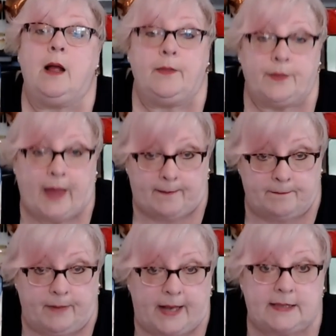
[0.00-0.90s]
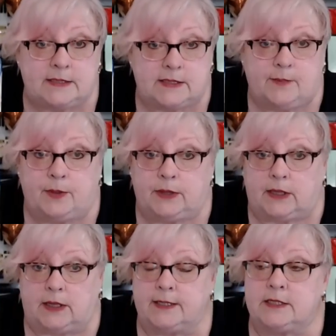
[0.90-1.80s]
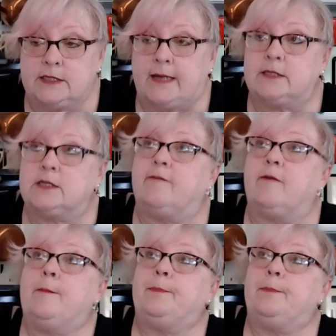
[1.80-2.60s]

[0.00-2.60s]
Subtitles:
That might seem a little excessive.